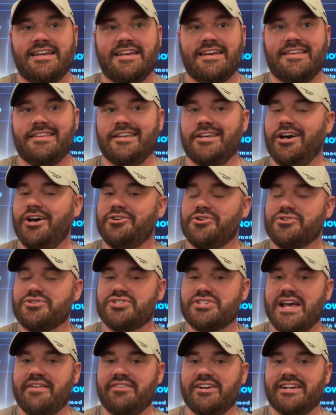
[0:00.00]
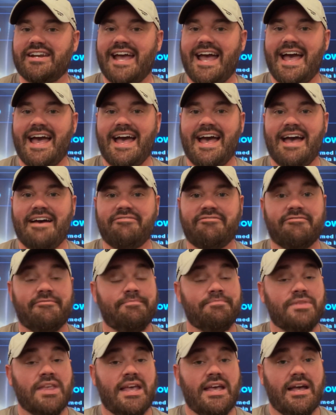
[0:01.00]
and the under seven and a half.
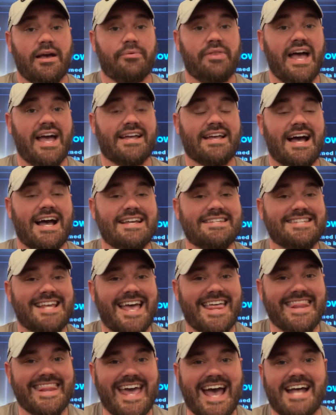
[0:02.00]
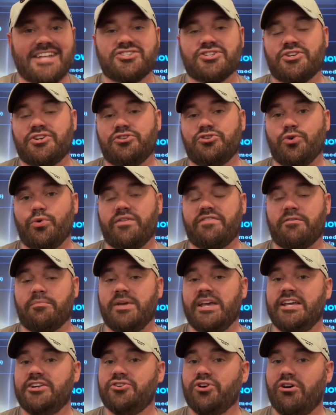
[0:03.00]
That, guys, that's going to do it for
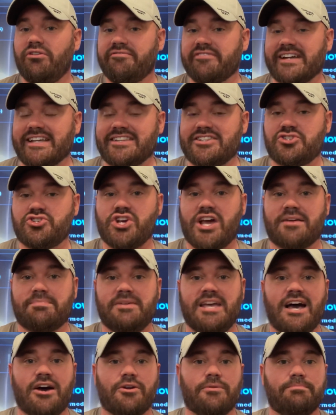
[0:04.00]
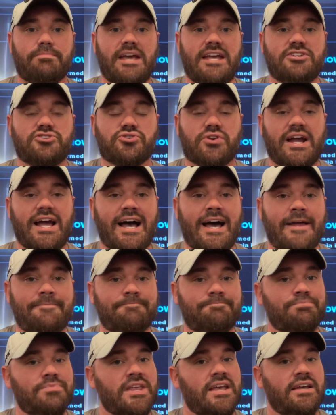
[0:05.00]
me. Don't forget to check me out on Patreon.
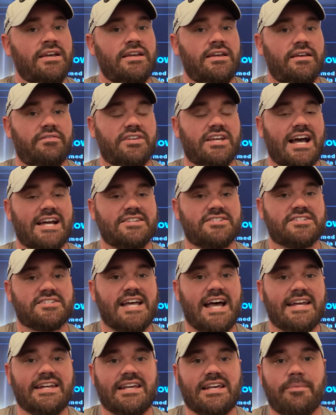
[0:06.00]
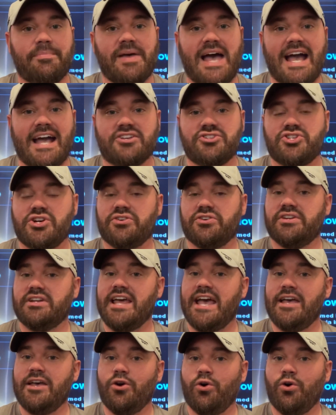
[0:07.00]
If you guys decide to get a package here today